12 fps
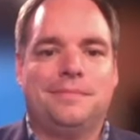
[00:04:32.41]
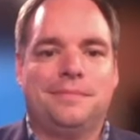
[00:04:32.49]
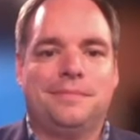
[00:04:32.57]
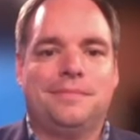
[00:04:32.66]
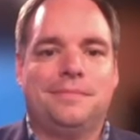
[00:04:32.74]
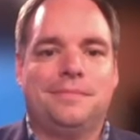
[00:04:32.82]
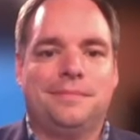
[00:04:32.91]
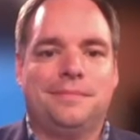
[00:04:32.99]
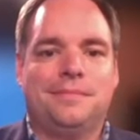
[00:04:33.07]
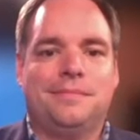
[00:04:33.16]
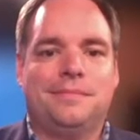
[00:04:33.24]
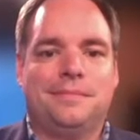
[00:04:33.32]

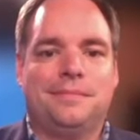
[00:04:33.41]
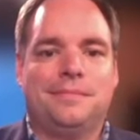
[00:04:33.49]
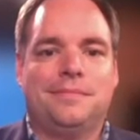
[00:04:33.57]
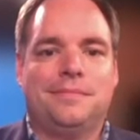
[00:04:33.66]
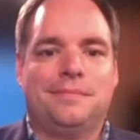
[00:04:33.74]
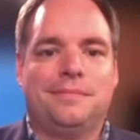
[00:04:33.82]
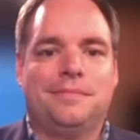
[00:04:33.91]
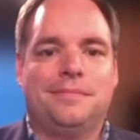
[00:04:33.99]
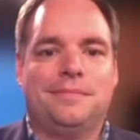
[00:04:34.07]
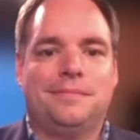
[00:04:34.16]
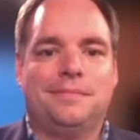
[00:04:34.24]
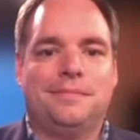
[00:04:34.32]

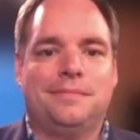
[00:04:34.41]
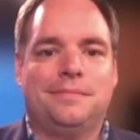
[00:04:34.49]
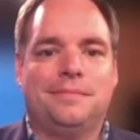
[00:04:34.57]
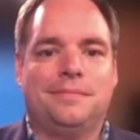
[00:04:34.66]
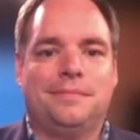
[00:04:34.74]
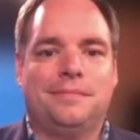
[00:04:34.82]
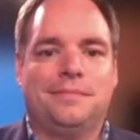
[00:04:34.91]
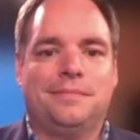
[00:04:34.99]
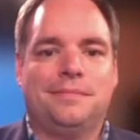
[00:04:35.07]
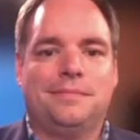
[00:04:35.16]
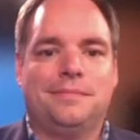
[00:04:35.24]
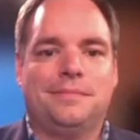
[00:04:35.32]

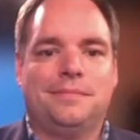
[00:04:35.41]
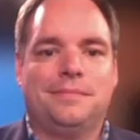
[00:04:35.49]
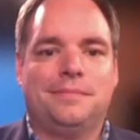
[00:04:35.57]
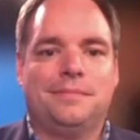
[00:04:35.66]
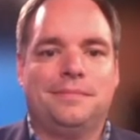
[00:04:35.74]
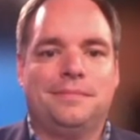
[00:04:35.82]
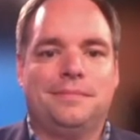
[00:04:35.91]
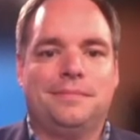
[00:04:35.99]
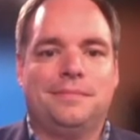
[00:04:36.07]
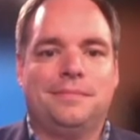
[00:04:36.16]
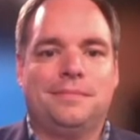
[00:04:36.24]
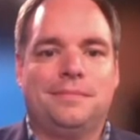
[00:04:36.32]

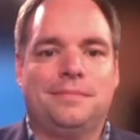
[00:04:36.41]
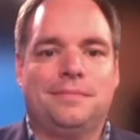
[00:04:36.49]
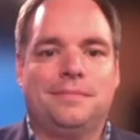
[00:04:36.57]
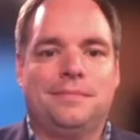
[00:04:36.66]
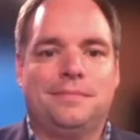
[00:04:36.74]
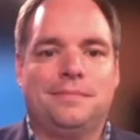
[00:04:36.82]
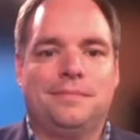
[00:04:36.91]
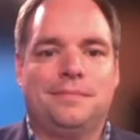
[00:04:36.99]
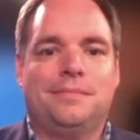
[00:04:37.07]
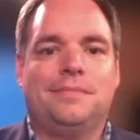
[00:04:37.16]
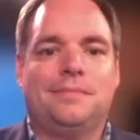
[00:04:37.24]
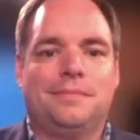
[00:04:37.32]

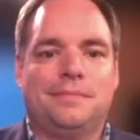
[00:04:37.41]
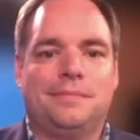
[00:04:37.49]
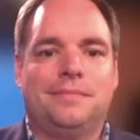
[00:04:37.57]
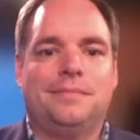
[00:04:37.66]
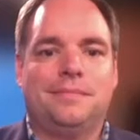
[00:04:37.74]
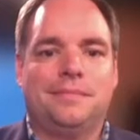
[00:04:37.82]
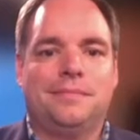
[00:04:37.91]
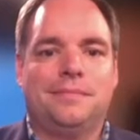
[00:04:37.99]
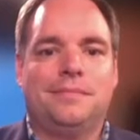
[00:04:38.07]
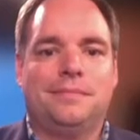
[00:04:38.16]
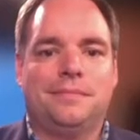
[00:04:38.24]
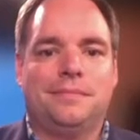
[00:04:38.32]

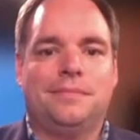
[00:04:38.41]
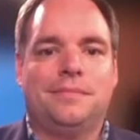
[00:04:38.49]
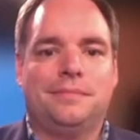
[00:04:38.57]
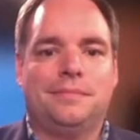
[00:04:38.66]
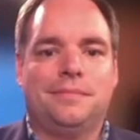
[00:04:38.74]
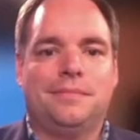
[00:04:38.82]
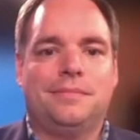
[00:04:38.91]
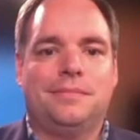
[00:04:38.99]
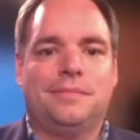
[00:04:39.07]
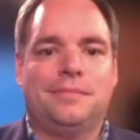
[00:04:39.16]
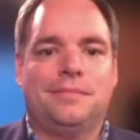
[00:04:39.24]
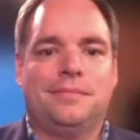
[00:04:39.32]

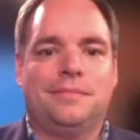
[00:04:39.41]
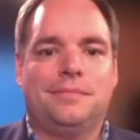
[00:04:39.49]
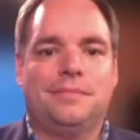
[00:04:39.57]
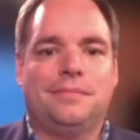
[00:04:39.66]
[no speech]